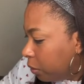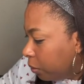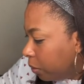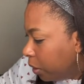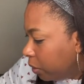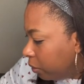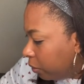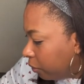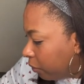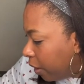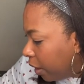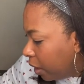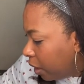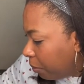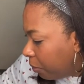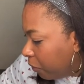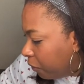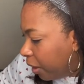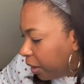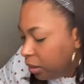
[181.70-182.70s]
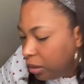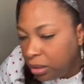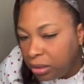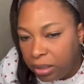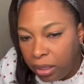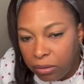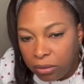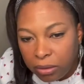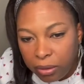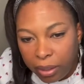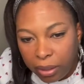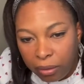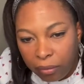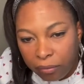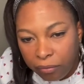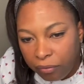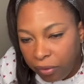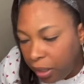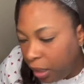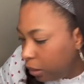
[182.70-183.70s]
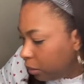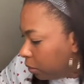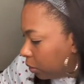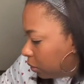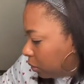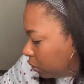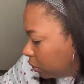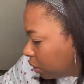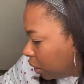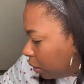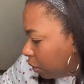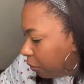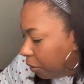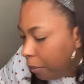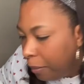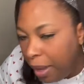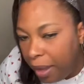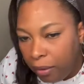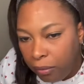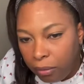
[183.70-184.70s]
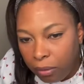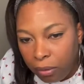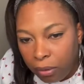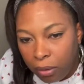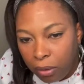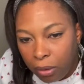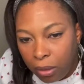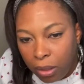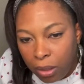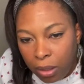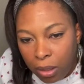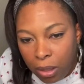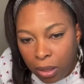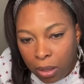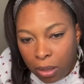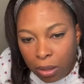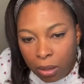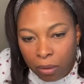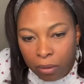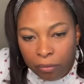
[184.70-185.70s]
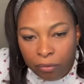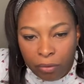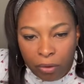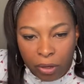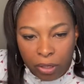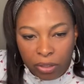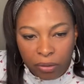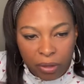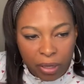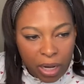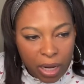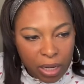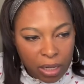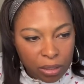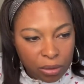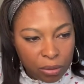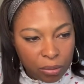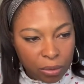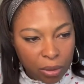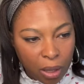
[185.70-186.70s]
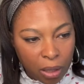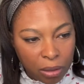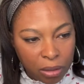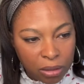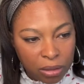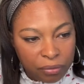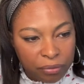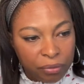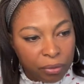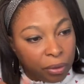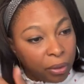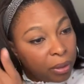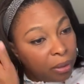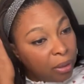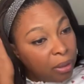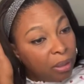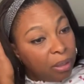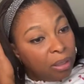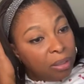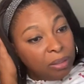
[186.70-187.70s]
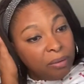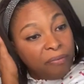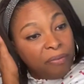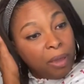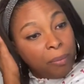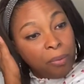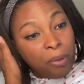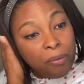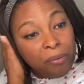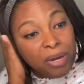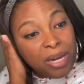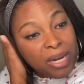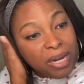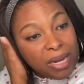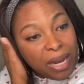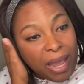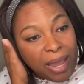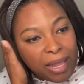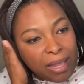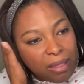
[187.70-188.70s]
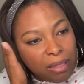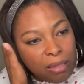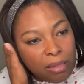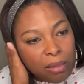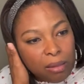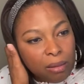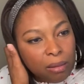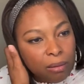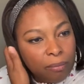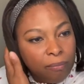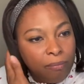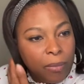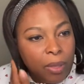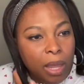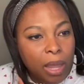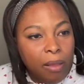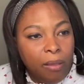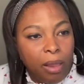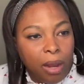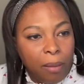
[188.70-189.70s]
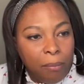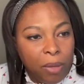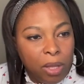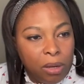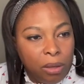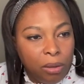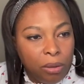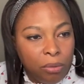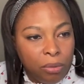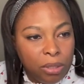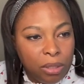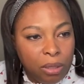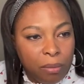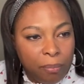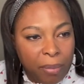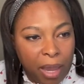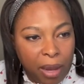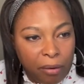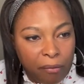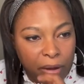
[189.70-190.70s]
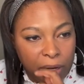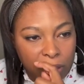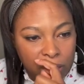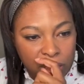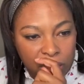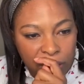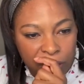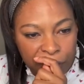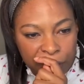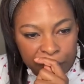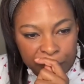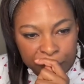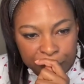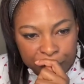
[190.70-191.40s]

one, right? I'm going to write this down so I don't forget the dollar amount. $482 for February 9th. And then I'm going to go to the bank register